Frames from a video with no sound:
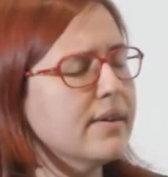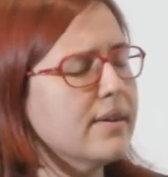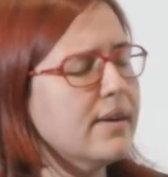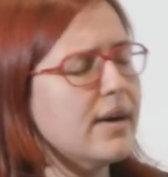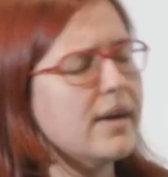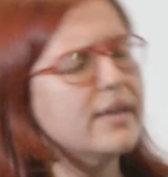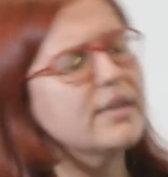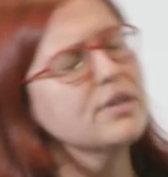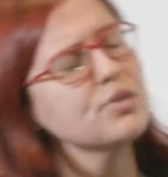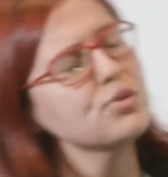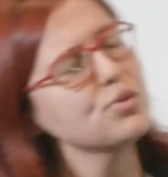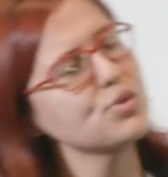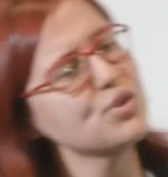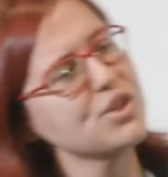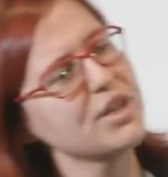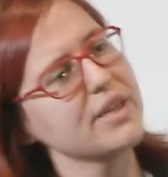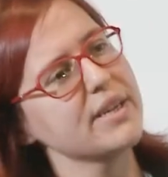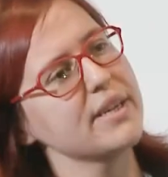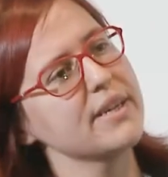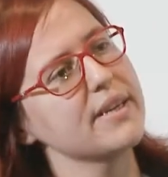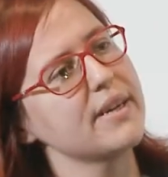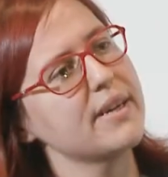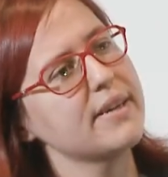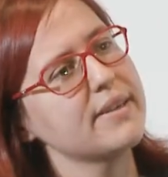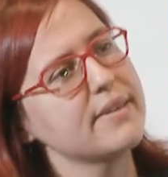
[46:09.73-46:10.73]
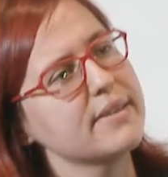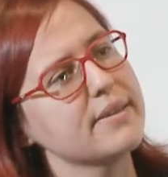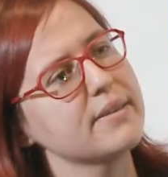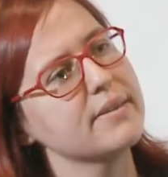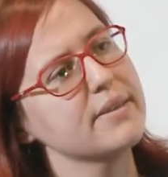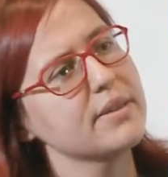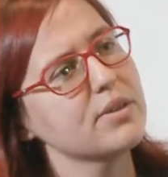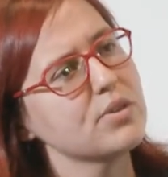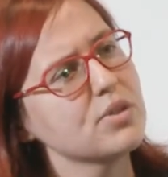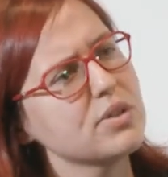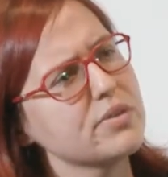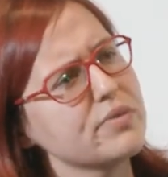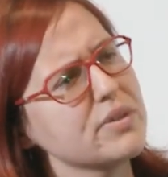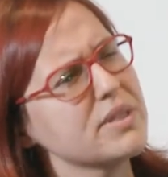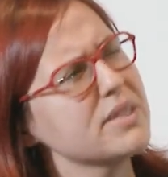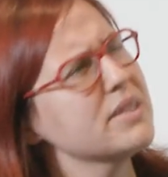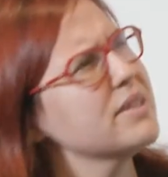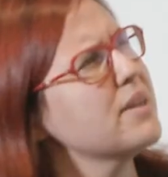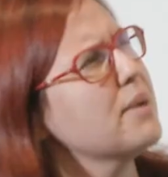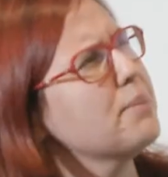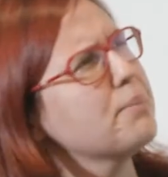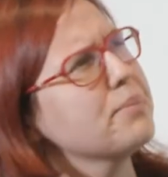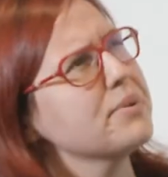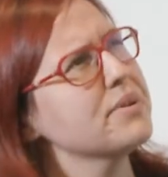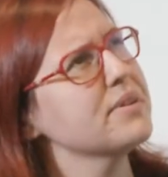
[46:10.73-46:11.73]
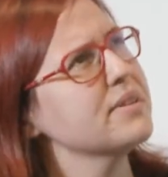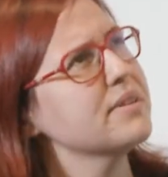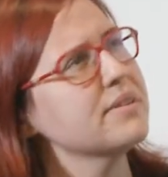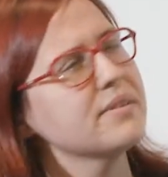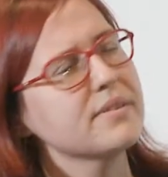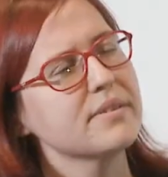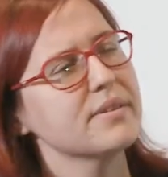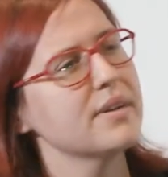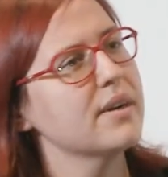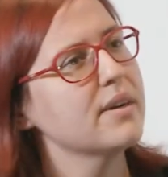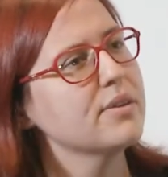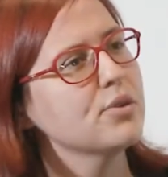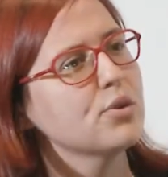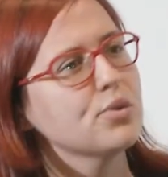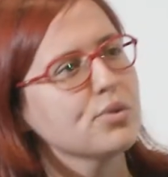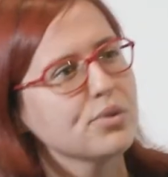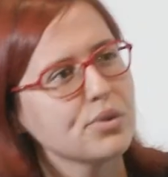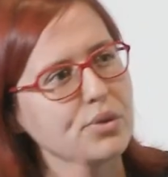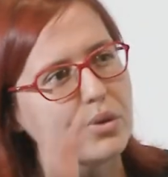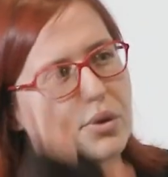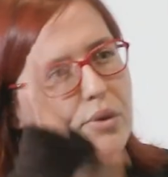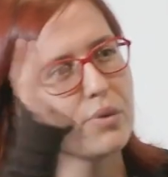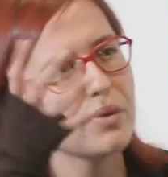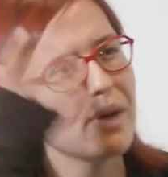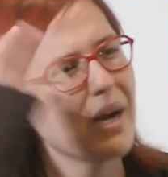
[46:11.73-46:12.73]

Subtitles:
I need to check again because it was in April and I don't know.